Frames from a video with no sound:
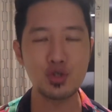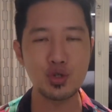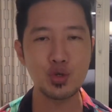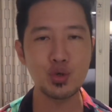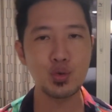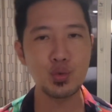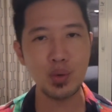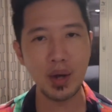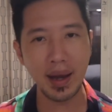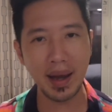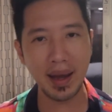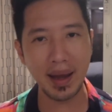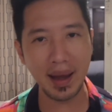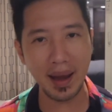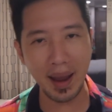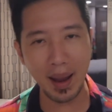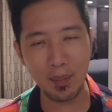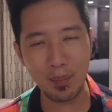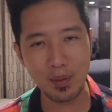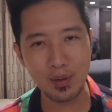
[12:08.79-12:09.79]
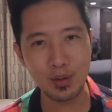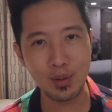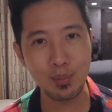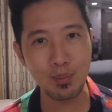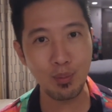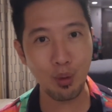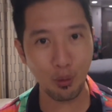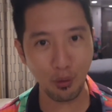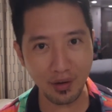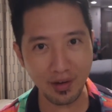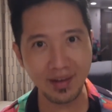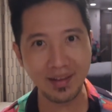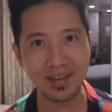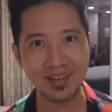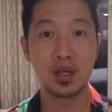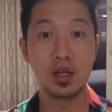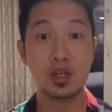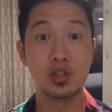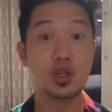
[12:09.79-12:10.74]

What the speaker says: 2 a.m. in the morning.